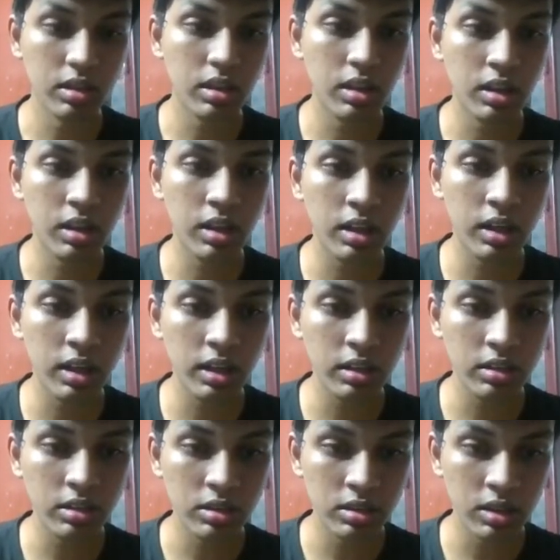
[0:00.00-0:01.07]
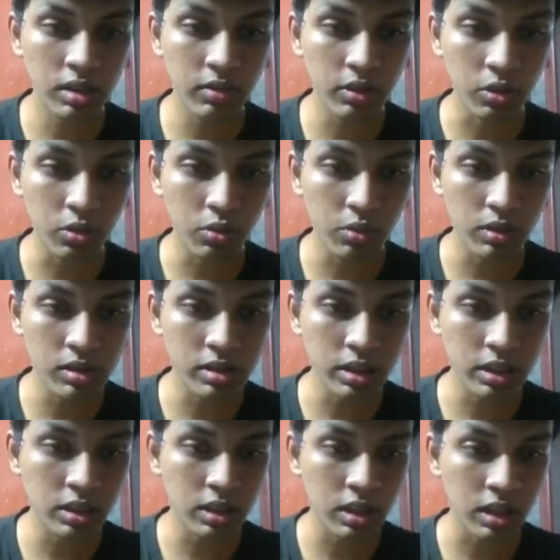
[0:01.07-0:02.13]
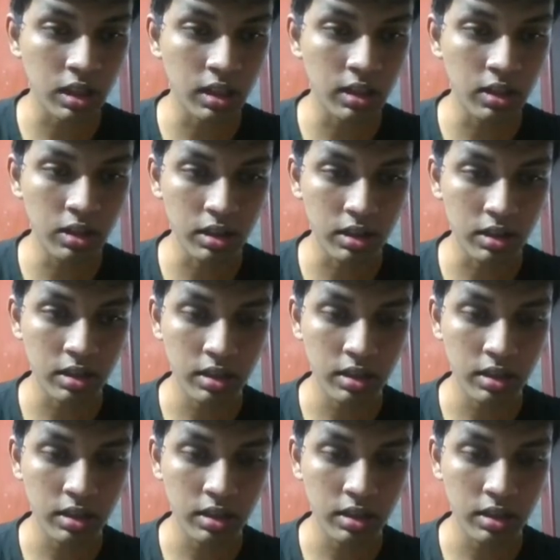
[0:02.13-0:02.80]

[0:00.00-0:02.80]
and there we go. We'll change here alert.